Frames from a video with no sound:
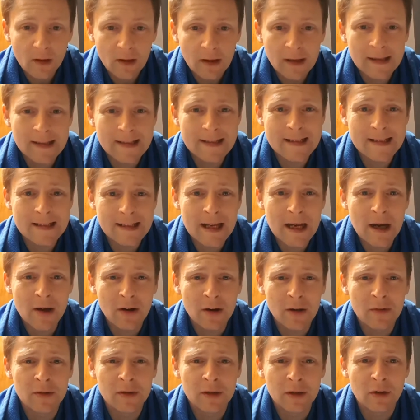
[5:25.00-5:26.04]
and steer
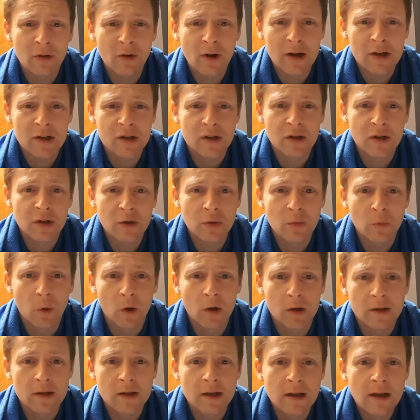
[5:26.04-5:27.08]
it in the direction that you
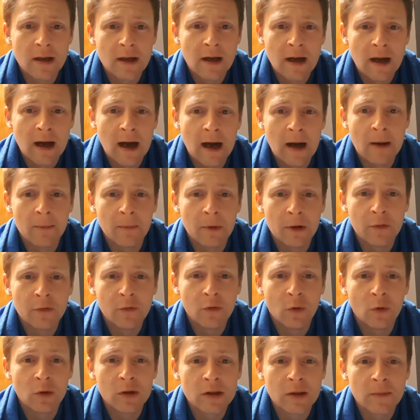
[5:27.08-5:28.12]
want. But if
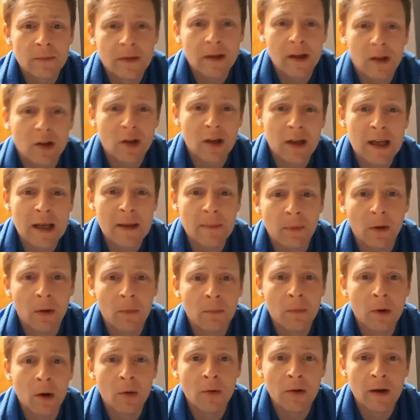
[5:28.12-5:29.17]
you're somebody you're going to keep
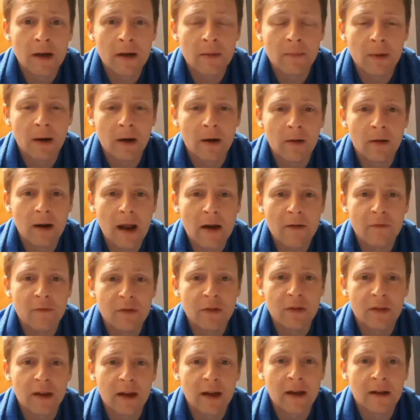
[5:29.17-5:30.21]
on moaning about
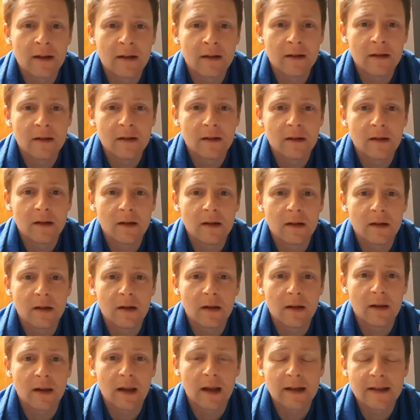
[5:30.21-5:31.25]
everything
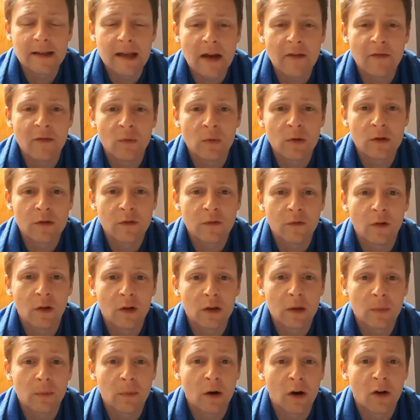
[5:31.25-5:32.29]
that's everyone's
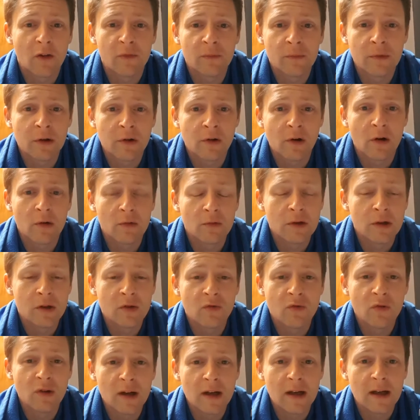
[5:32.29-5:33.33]
fault apart from your own,
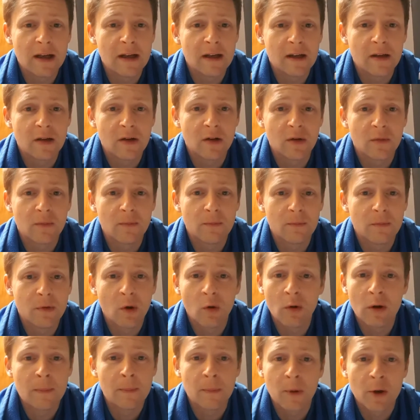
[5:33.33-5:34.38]
the
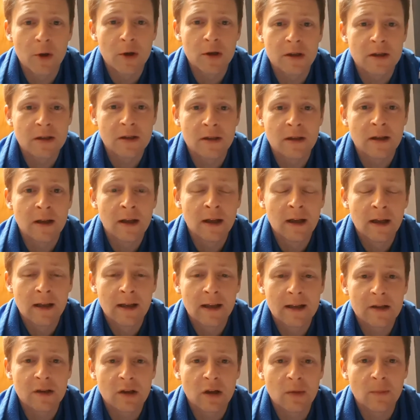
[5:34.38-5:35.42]
only person
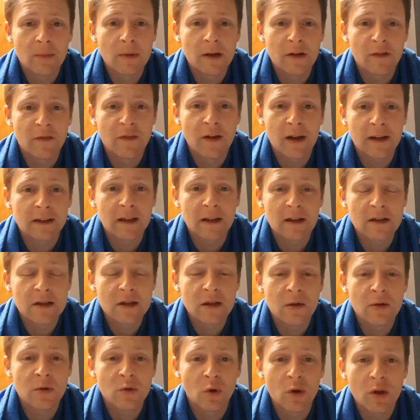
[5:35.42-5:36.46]
that's going to be affected is
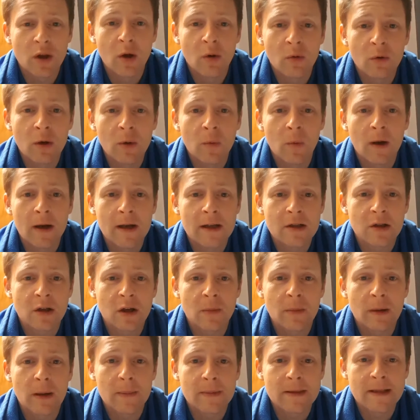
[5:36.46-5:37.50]
you. You're the only one that's going to
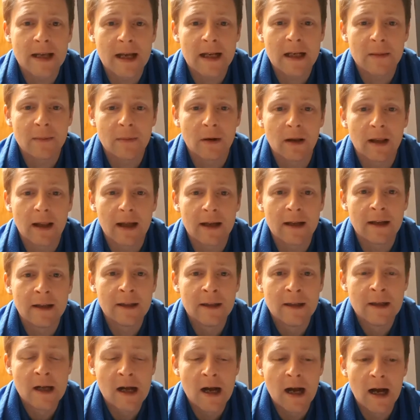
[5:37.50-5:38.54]
be upset about that,
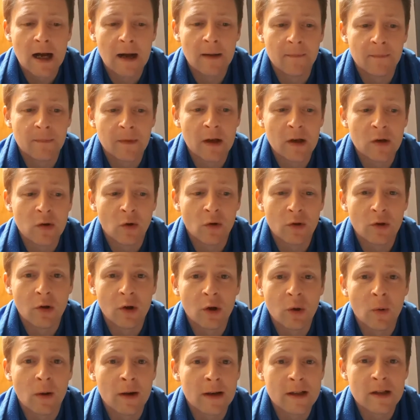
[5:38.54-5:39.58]
and you're the
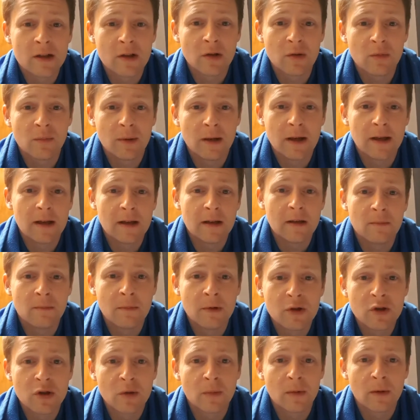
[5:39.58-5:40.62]
only one that's going to be
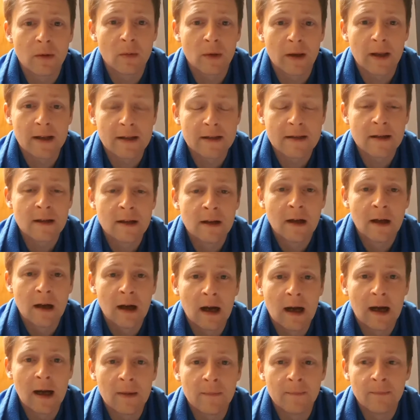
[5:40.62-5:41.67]
miserable with it.
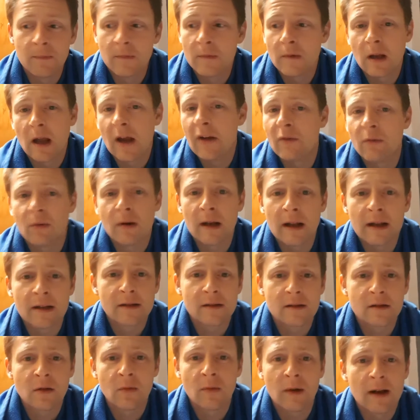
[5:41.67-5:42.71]
Everyone
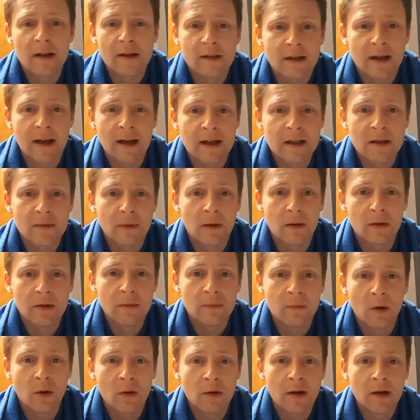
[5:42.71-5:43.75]
else, no one else cares about you
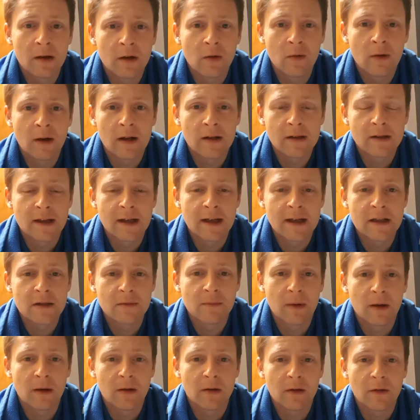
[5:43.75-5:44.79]
moaning. No one else cares
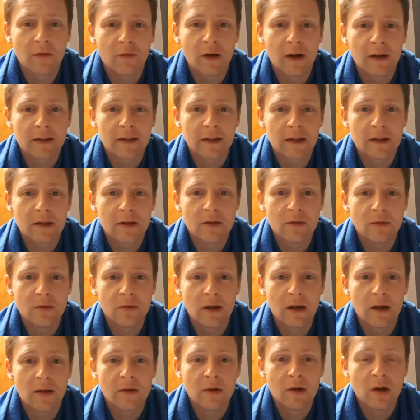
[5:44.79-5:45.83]
about the fact that you
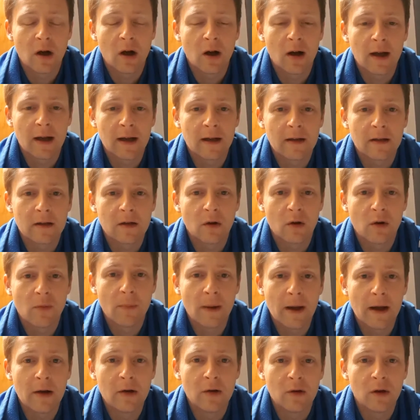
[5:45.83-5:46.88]
can't go to
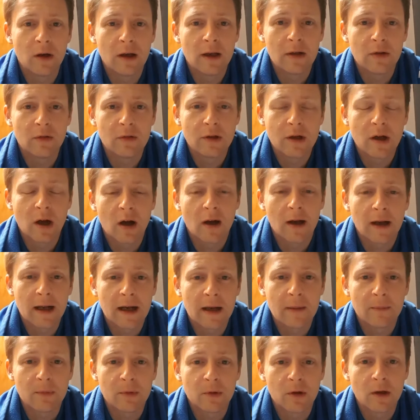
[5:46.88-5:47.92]
bed early or you can't get
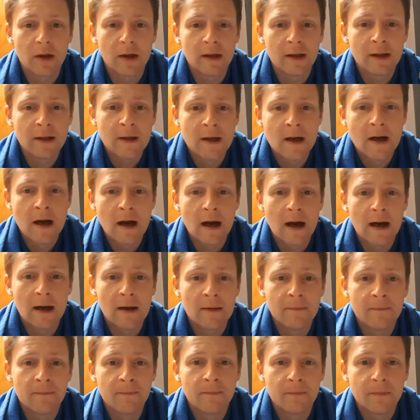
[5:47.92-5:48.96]
up early.
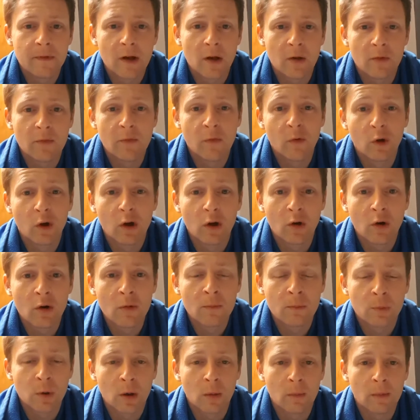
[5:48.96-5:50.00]
They've all got their
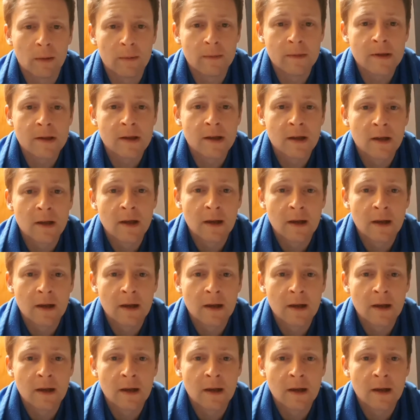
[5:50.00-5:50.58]
own problems,